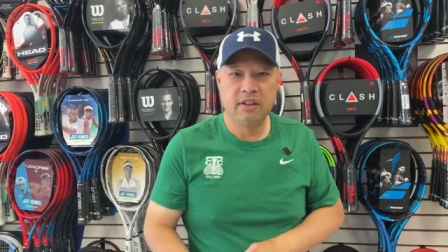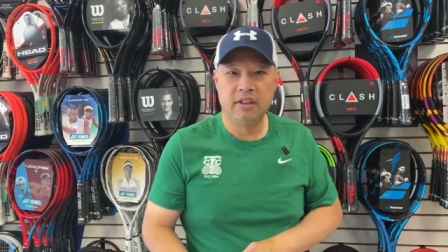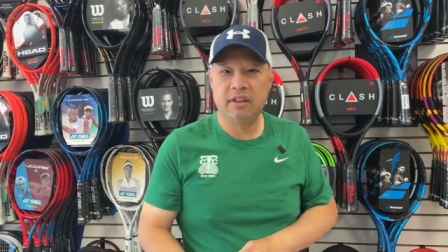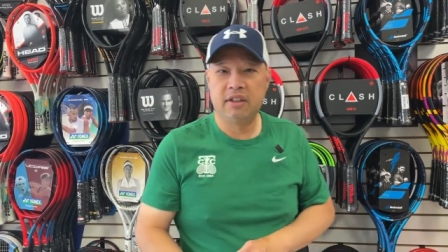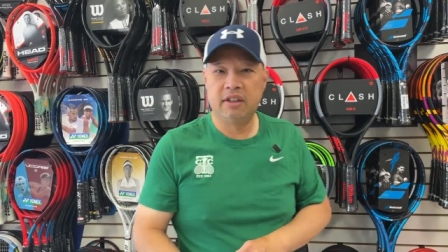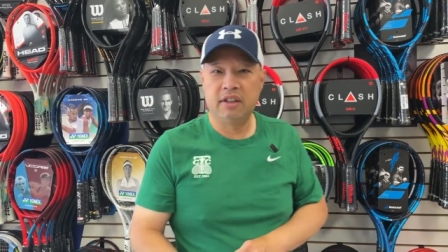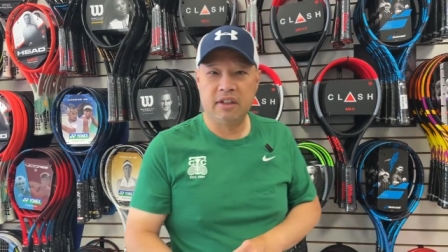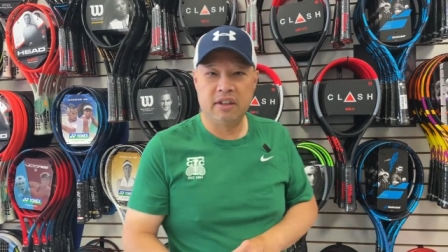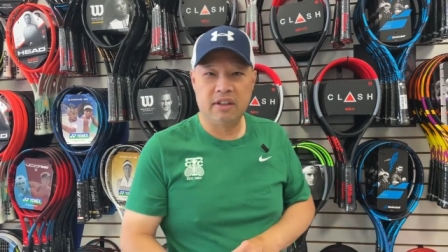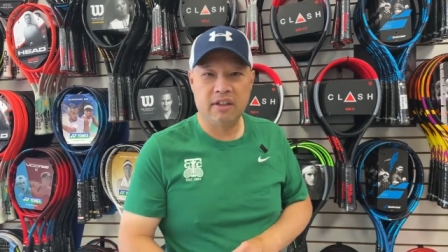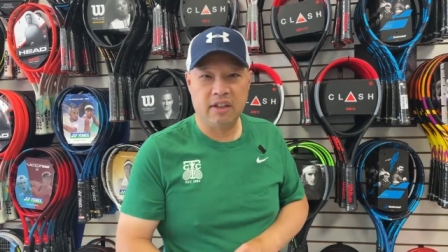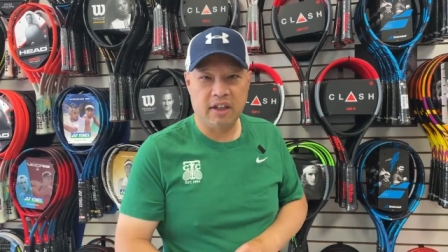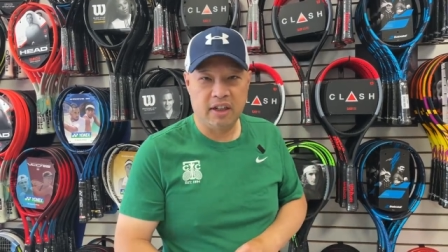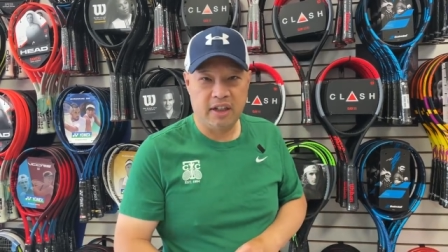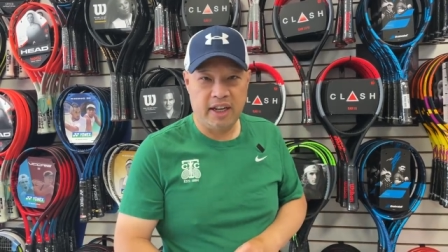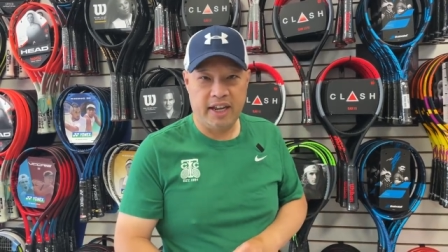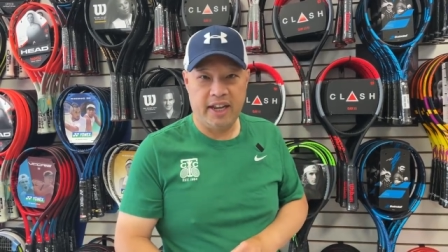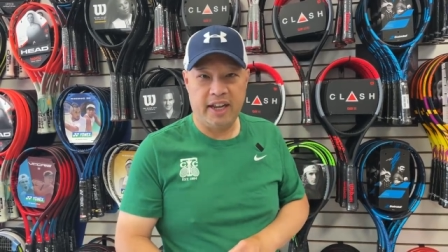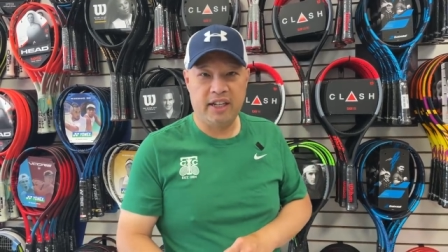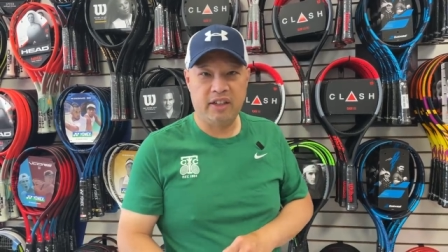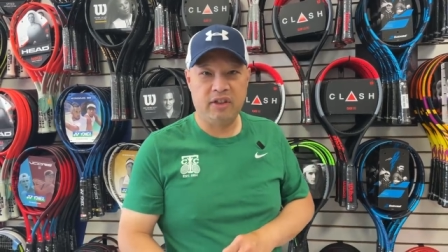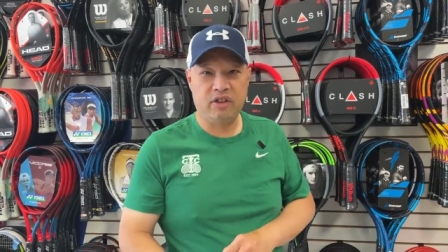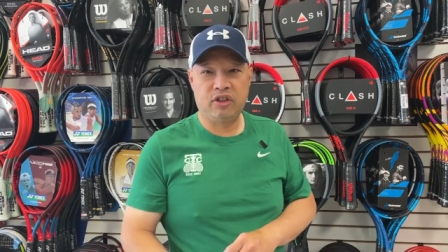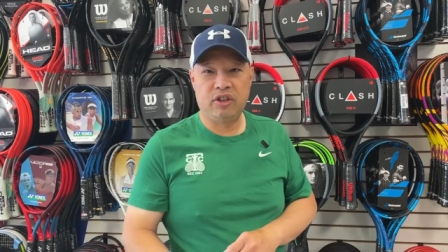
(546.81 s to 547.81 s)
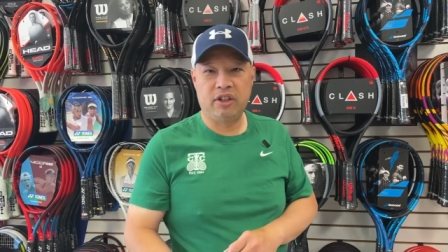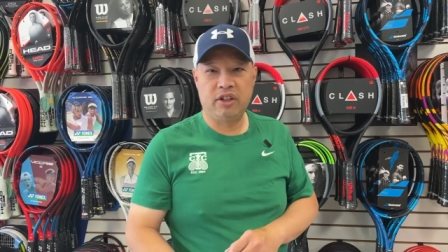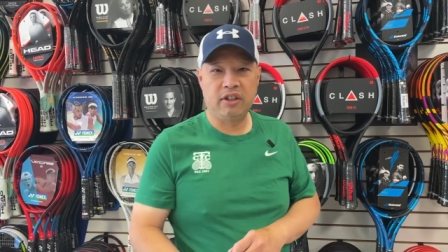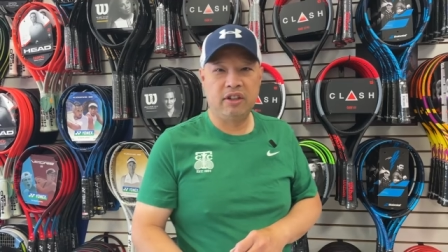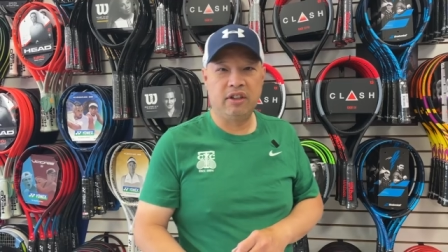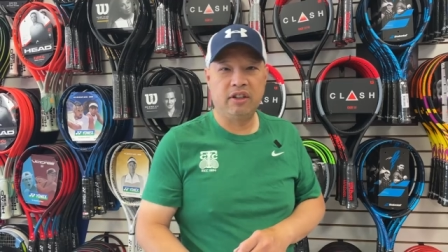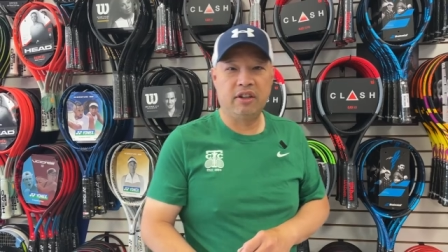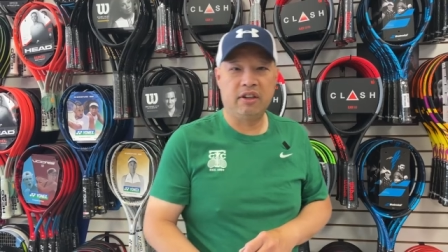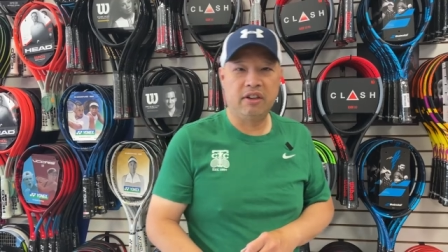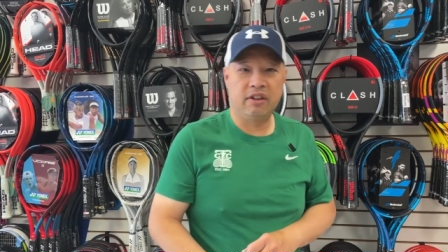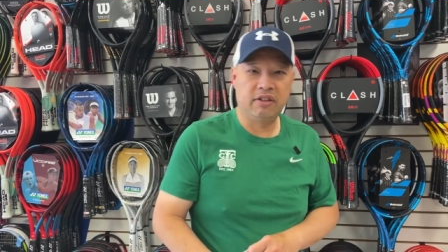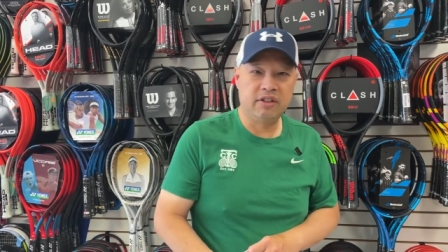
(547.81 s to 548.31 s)
the, the ledge,
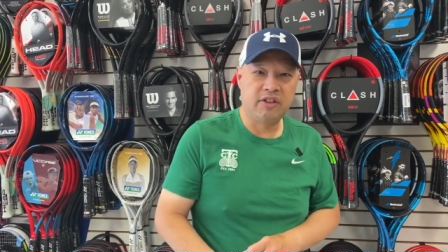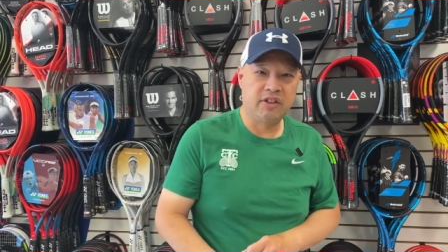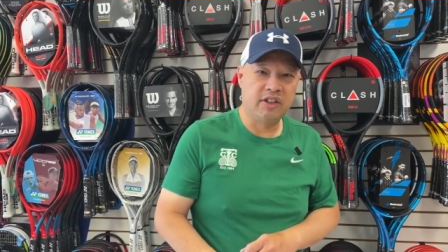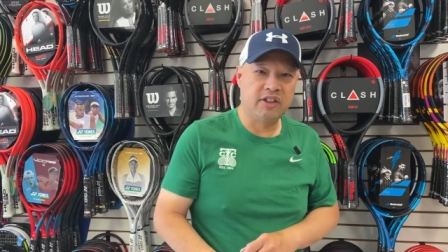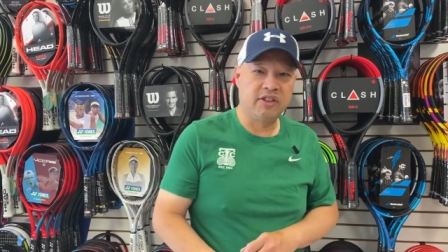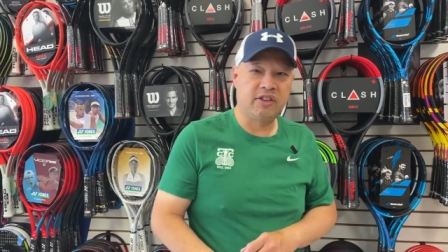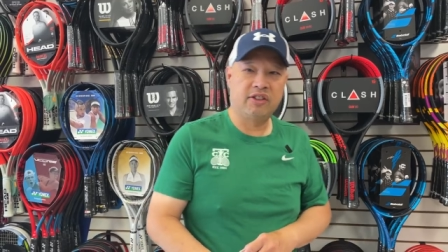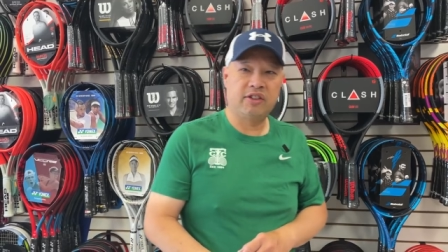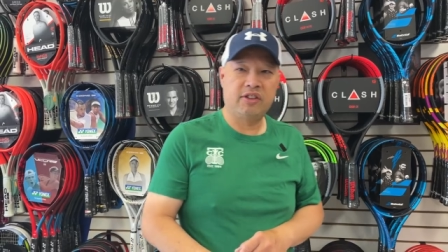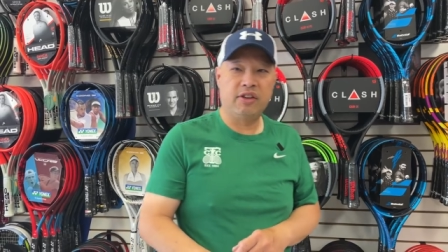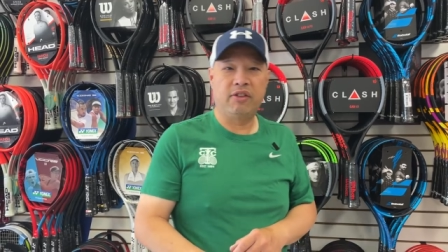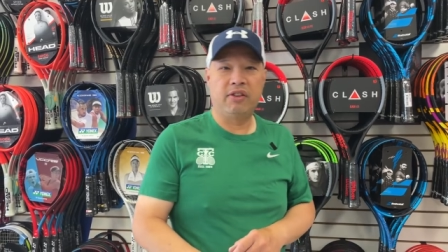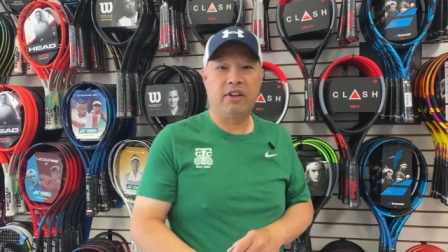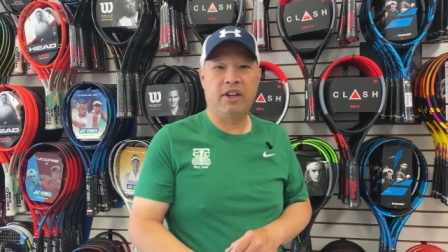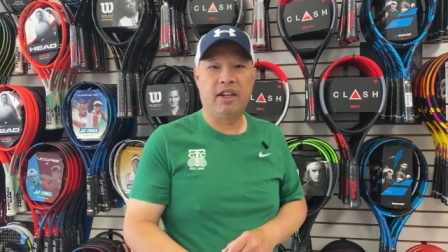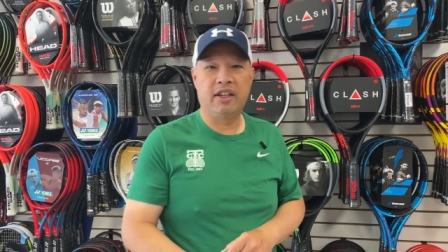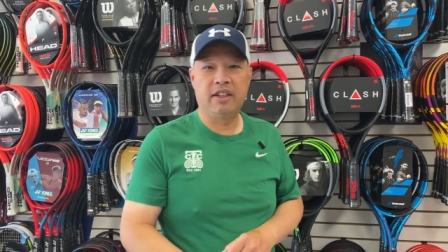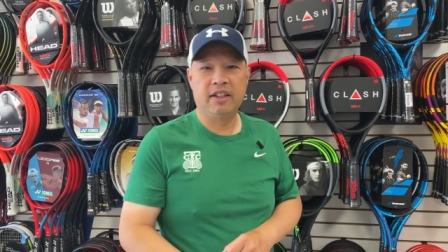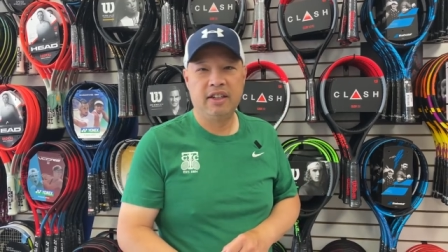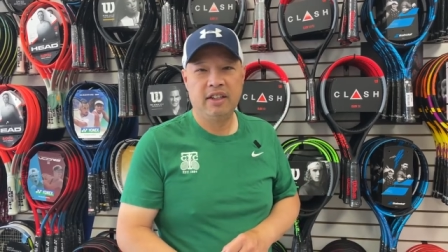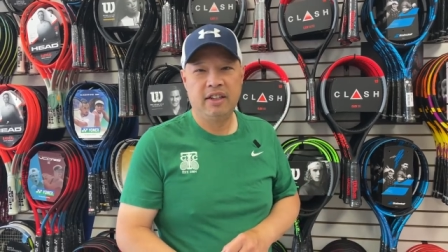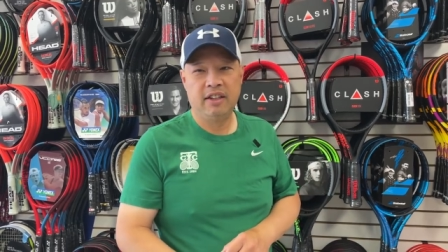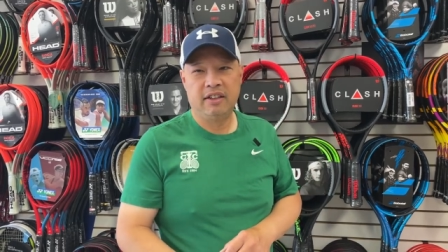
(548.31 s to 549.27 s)
you know, just so that